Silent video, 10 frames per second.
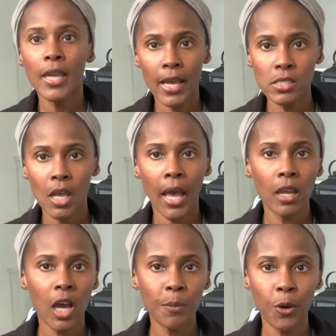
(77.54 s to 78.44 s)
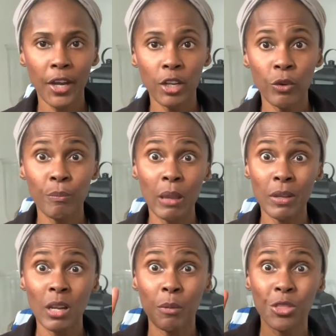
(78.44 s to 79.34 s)
Yes, I got pregnant with
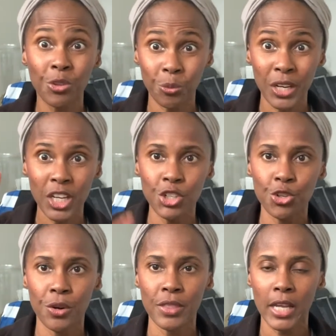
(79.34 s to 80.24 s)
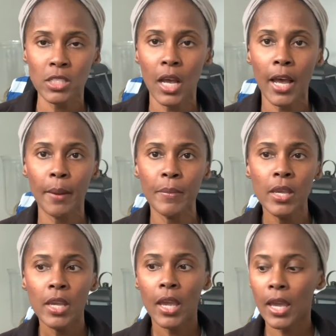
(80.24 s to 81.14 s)
baby number three during that time.
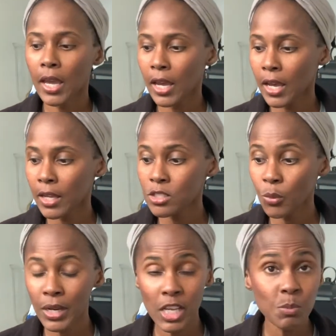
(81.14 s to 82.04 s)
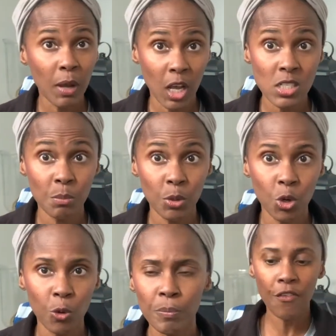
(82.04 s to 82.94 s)
And so it is
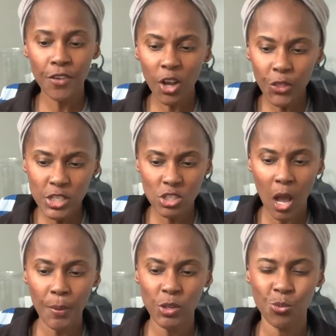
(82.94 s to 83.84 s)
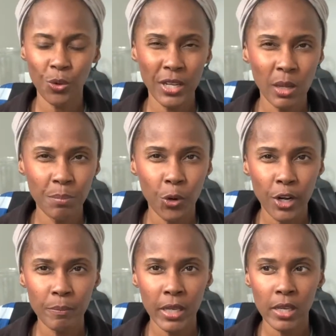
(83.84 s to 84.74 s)
possible. I felt this topic was really
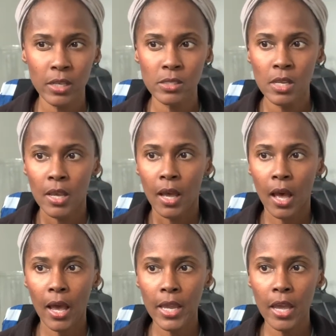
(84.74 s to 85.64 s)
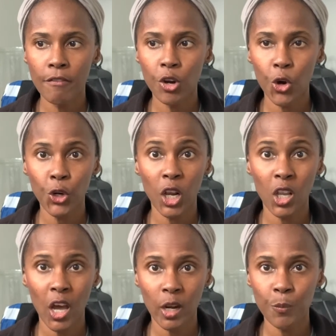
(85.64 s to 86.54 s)
important because I have heard a
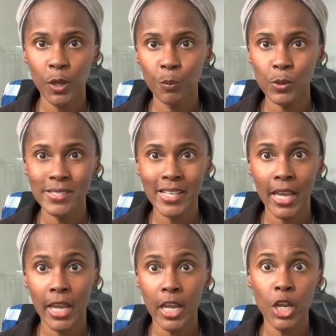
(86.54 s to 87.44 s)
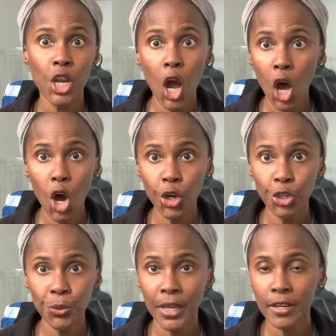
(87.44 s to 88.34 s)
lot of people saying, no,
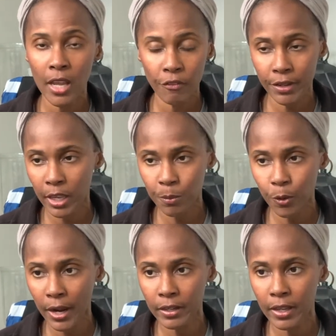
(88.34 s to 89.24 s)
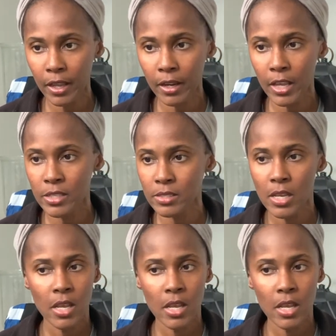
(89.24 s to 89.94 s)
you can never get pregnant. It's